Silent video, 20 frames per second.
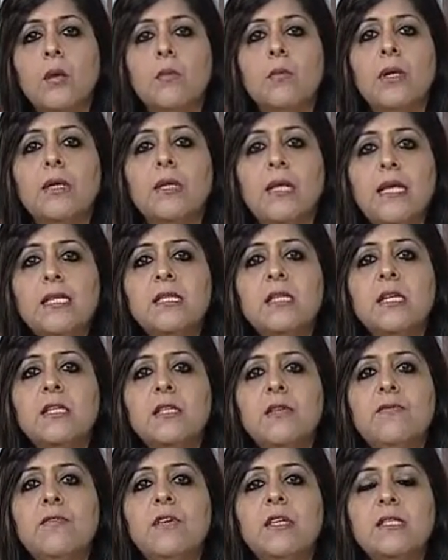but these
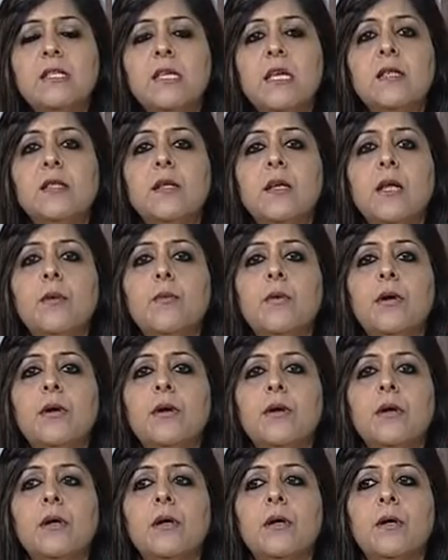days, if we see the
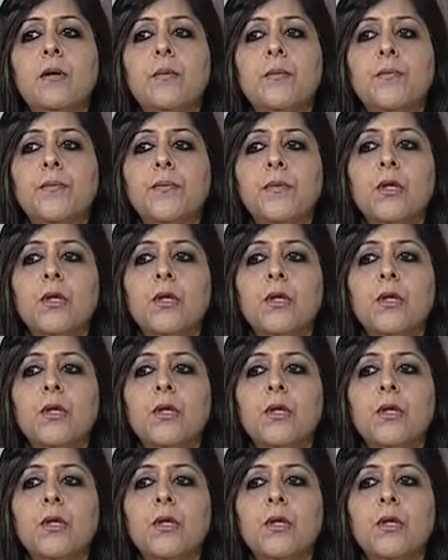labor uh,